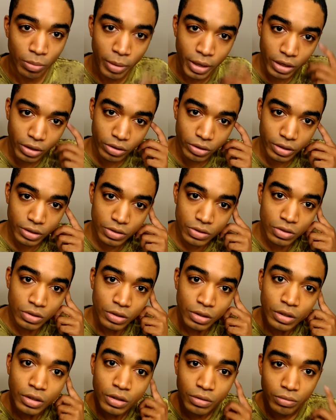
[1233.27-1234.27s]
maker is.
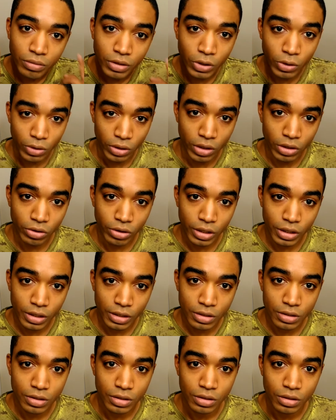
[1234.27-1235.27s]
Here are the
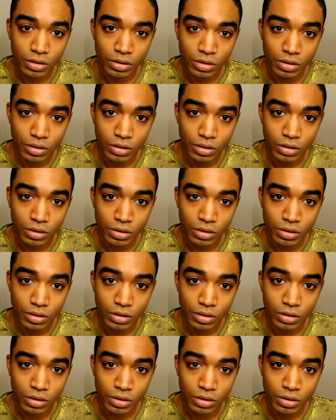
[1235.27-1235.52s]
ingredients.